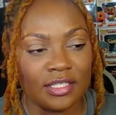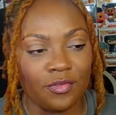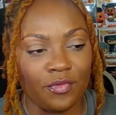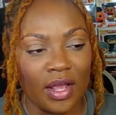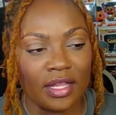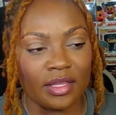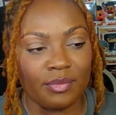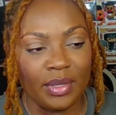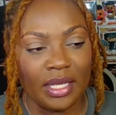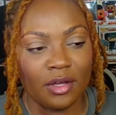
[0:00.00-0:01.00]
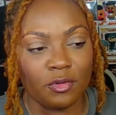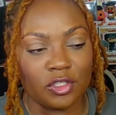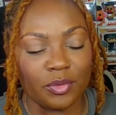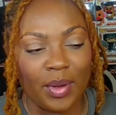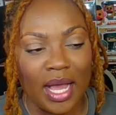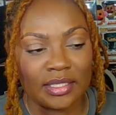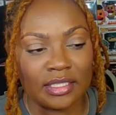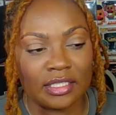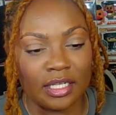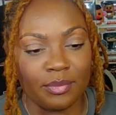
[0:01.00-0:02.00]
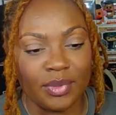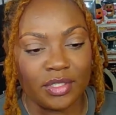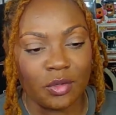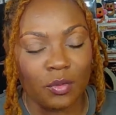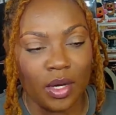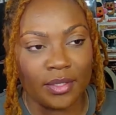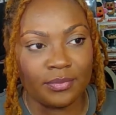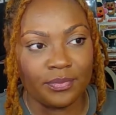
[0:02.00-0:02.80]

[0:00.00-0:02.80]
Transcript: to fight the being who surpasses an abyssal one.